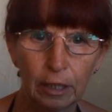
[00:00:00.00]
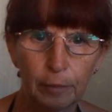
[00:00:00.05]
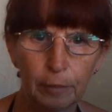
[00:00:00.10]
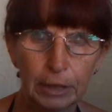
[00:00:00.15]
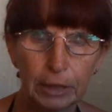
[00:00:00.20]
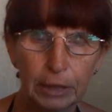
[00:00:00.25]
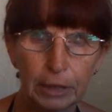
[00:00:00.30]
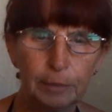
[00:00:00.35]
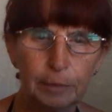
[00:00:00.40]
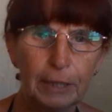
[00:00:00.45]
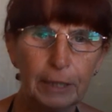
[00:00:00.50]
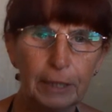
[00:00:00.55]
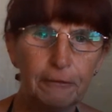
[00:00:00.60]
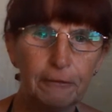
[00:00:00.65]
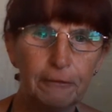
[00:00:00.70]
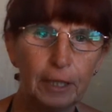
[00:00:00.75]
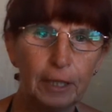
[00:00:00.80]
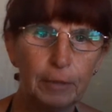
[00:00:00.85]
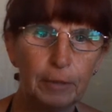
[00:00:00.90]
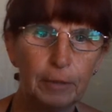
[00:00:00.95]
But to be
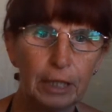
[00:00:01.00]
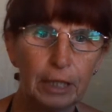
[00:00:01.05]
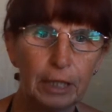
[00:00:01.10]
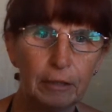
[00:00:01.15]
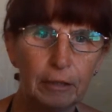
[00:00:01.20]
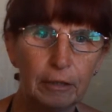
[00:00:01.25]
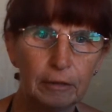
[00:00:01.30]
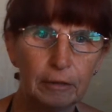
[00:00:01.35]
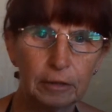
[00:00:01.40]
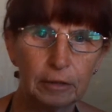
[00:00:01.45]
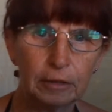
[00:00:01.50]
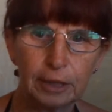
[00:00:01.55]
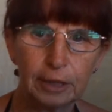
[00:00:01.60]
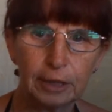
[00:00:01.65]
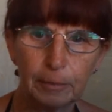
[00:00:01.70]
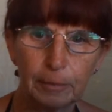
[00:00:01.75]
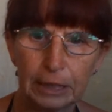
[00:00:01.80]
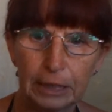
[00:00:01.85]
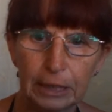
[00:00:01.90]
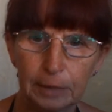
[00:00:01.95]
fair with you, I've got so
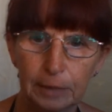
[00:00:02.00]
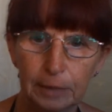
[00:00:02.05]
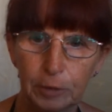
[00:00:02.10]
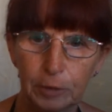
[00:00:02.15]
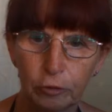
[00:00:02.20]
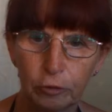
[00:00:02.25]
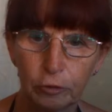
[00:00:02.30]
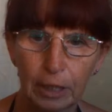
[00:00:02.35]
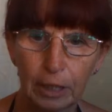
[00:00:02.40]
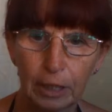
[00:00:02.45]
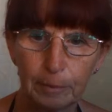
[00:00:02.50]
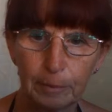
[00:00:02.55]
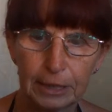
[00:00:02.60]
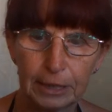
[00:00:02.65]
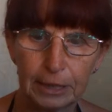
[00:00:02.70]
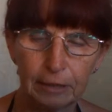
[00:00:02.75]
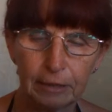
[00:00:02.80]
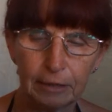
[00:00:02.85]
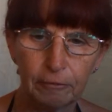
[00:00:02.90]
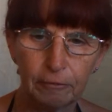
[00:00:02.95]
many
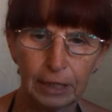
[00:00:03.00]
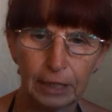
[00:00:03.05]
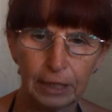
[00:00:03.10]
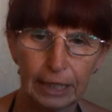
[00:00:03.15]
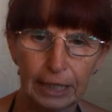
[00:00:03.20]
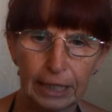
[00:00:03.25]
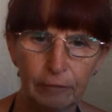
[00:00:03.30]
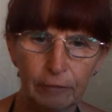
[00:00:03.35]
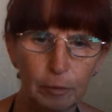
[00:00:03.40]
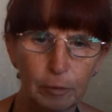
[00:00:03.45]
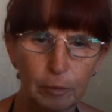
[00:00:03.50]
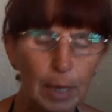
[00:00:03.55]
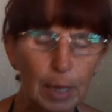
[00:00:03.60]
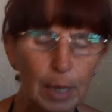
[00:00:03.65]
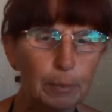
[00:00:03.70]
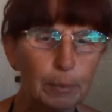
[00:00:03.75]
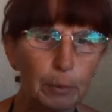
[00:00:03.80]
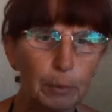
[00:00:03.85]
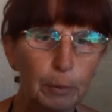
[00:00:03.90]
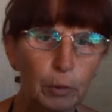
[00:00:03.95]
subscribers, I really
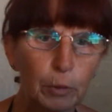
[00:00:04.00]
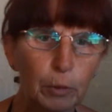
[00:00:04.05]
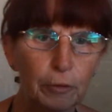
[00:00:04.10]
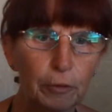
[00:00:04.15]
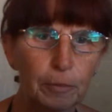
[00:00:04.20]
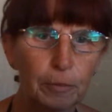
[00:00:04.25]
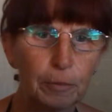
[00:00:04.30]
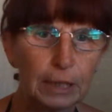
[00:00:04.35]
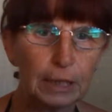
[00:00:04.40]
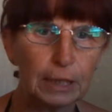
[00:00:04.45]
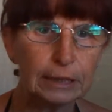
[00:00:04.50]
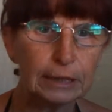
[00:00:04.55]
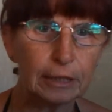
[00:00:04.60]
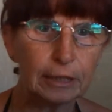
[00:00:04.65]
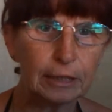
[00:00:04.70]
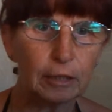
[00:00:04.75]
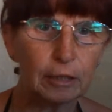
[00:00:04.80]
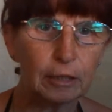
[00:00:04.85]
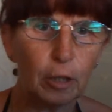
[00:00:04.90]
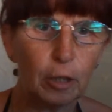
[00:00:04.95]
remember more the ones
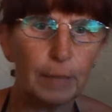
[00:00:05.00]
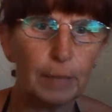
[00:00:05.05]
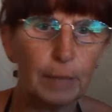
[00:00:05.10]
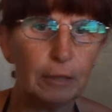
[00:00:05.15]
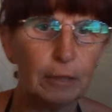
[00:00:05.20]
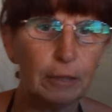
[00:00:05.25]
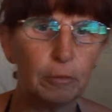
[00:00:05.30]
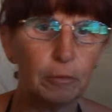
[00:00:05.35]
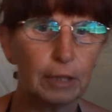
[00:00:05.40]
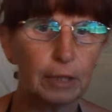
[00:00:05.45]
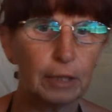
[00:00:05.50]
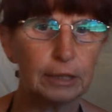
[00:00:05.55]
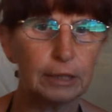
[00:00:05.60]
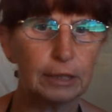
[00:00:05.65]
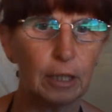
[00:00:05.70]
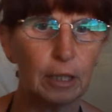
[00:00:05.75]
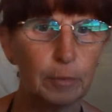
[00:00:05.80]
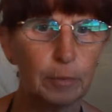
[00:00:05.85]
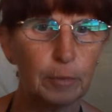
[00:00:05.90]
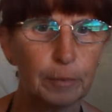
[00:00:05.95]
that comment all the
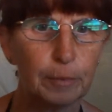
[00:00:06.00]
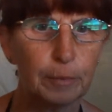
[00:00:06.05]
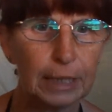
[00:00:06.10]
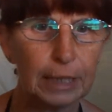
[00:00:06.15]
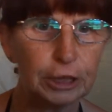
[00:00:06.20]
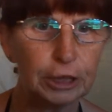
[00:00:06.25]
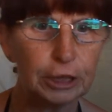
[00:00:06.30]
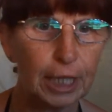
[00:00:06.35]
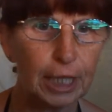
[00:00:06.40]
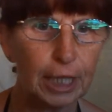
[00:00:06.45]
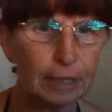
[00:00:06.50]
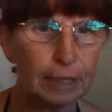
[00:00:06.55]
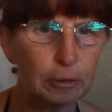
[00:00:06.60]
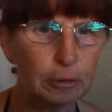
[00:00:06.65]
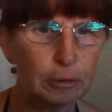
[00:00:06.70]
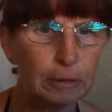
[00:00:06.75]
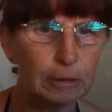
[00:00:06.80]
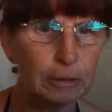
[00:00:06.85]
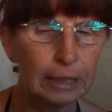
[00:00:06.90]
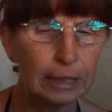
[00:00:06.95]
time on my channel.